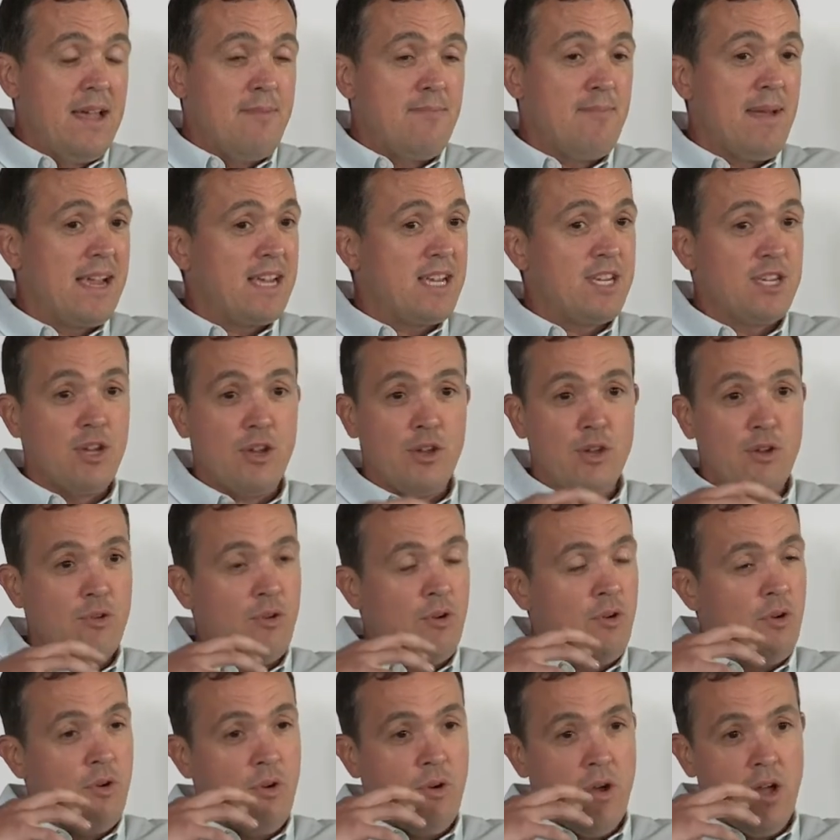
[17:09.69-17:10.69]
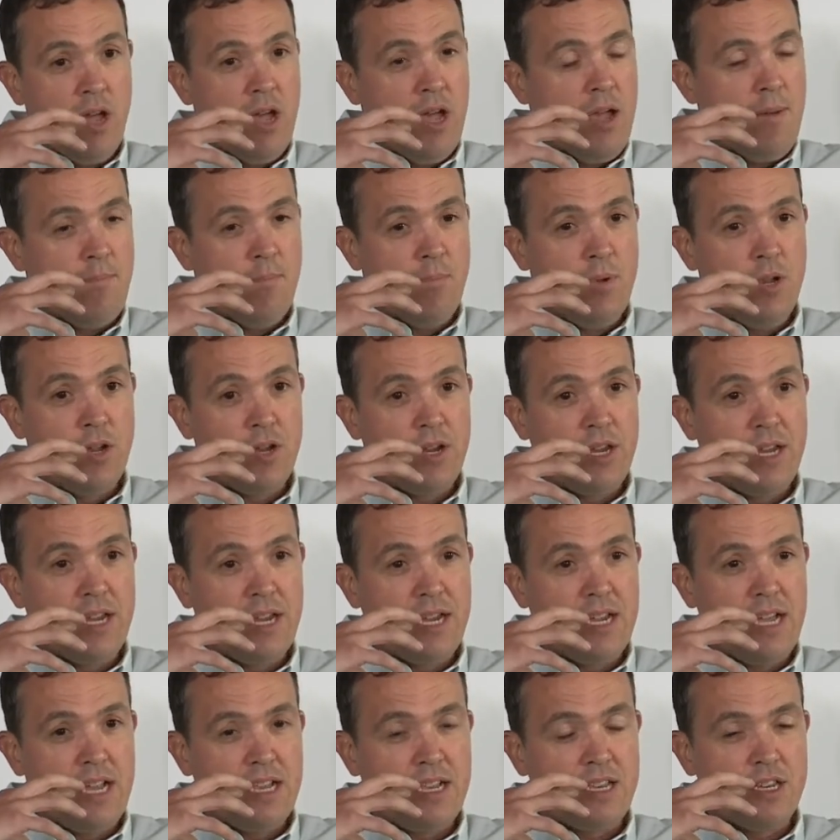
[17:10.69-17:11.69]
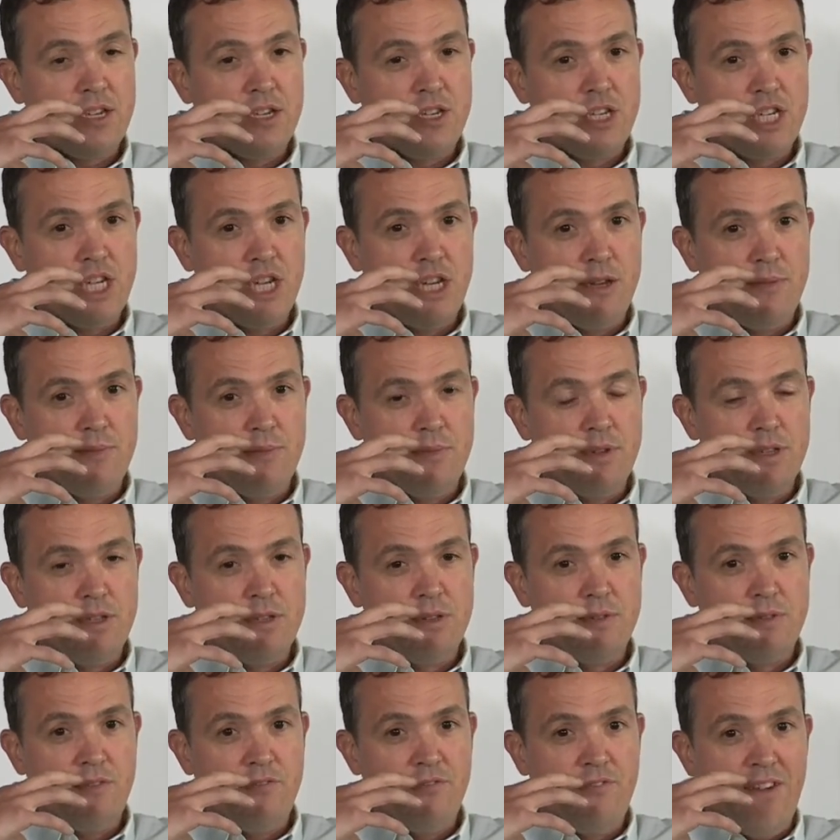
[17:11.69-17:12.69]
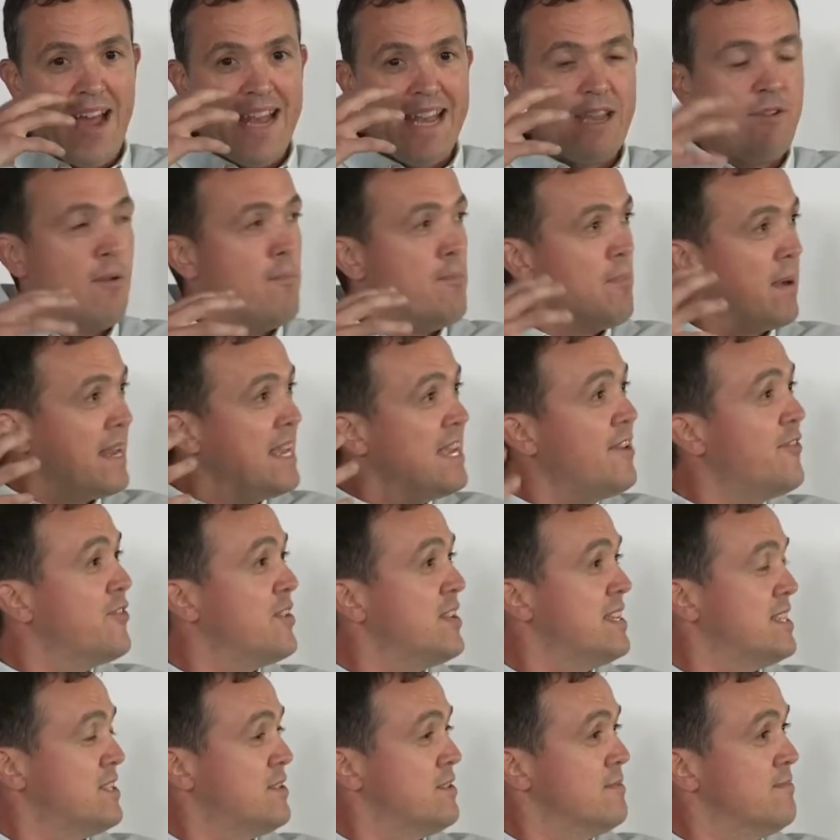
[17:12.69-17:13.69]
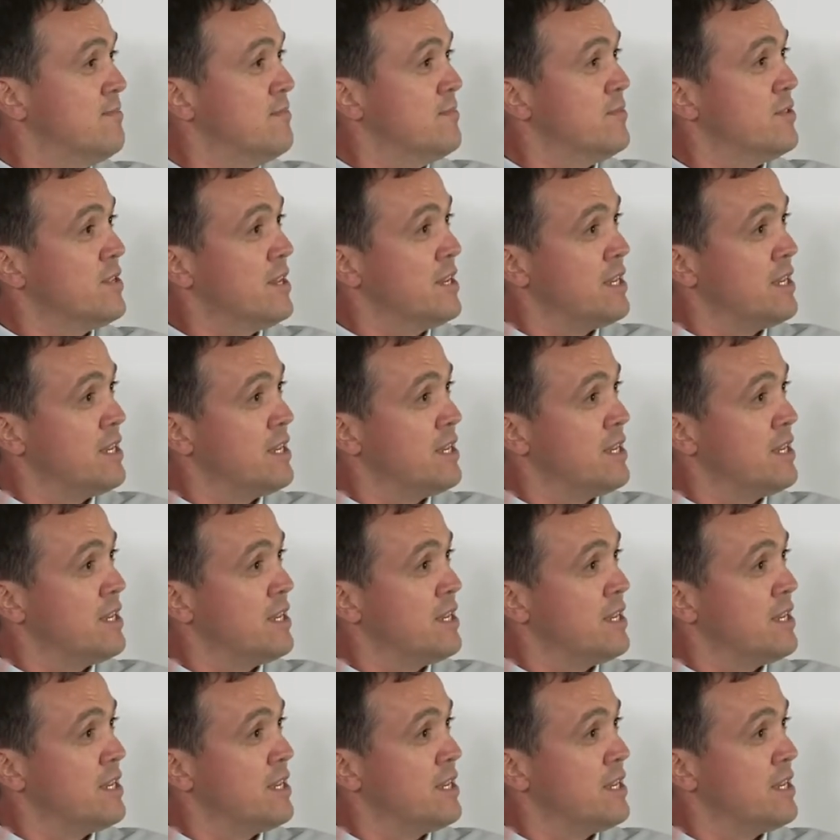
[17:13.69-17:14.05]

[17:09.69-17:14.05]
Make sure you're looking at consumers' value and belief systems.